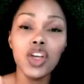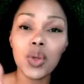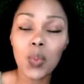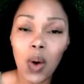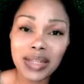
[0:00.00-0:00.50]

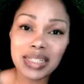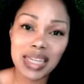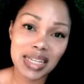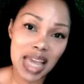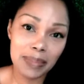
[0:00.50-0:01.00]
You want to
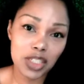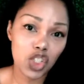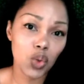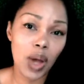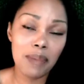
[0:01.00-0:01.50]
take time
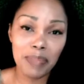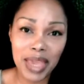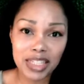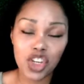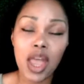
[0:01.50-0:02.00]
to do a
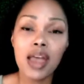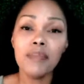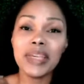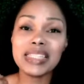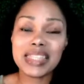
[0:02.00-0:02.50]
pitch
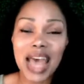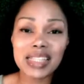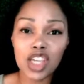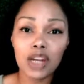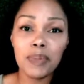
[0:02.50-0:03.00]
because
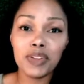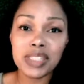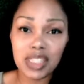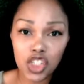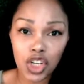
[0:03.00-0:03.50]
that's going to
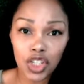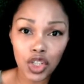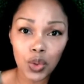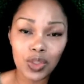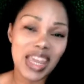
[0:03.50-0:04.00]
position
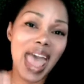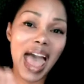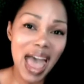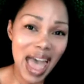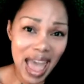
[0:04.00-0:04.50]
you to
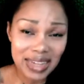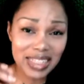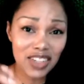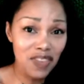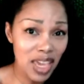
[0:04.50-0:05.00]

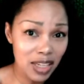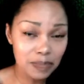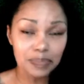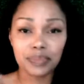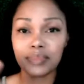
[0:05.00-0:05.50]

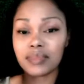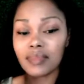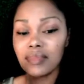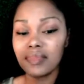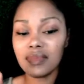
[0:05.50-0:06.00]
activate
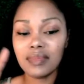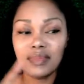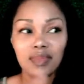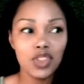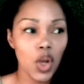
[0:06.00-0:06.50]

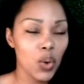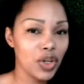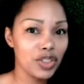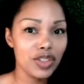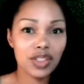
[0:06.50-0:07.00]

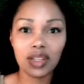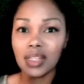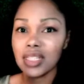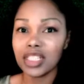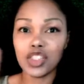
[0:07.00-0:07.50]
donors,
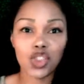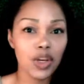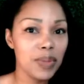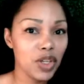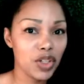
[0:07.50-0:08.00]

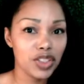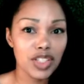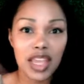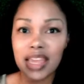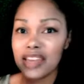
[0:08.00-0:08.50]

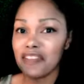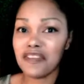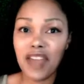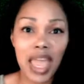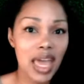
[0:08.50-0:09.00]
contributors,
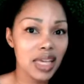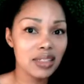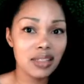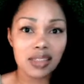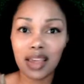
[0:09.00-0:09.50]

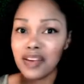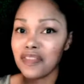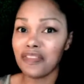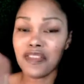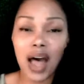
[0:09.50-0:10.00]
fans,
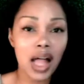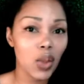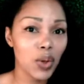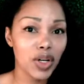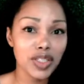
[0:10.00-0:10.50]

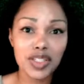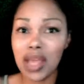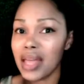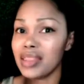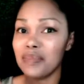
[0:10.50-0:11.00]

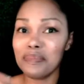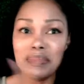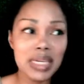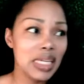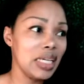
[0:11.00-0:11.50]
followers, the
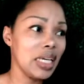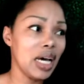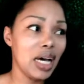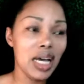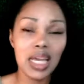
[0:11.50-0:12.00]

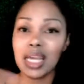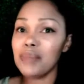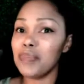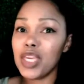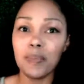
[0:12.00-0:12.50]
media,
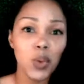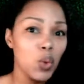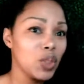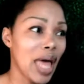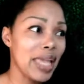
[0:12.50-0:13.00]
people
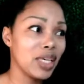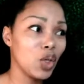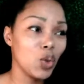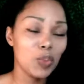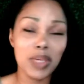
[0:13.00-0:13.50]
who like
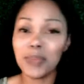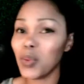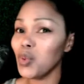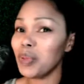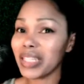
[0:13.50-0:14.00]
you,
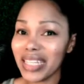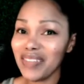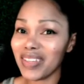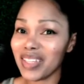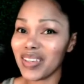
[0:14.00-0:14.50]
people who
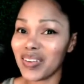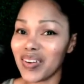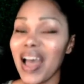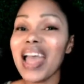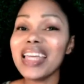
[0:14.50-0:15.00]
believe in
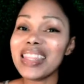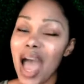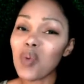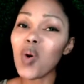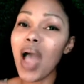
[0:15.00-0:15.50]
you.
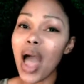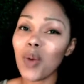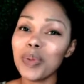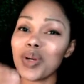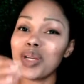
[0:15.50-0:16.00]
That will
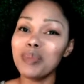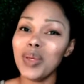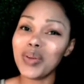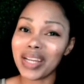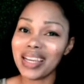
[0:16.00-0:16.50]
help your
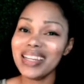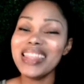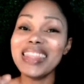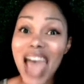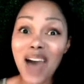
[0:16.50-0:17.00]

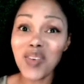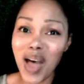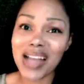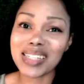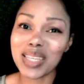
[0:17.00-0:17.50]
community. That
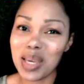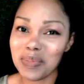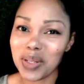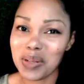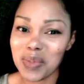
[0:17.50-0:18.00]
will actually
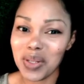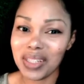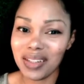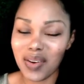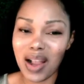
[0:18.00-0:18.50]
help your
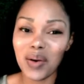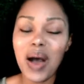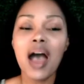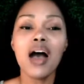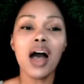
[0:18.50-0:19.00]
community
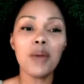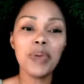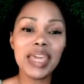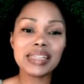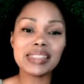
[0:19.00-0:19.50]
grow. A
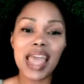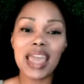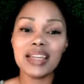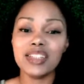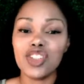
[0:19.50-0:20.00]

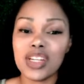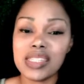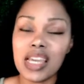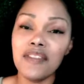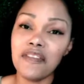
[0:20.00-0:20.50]
PSA
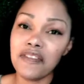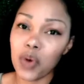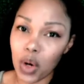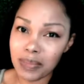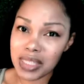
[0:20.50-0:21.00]
just
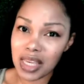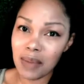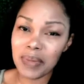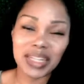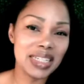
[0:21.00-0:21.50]
informs
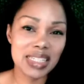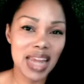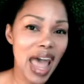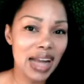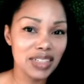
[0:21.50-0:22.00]
them, but it
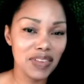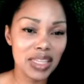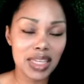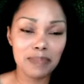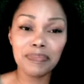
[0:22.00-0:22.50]
doesn't
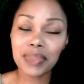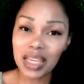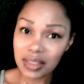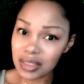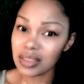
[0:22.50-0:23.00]
activate them.
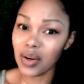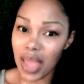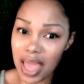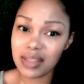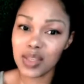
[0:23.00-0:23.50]

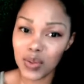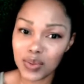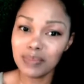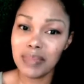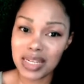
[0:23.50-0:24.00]
Okay,
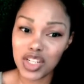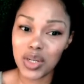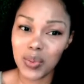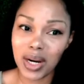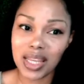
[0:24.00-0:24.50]
so make
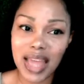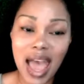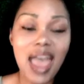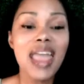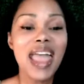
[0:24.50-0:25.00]
sure you work on that.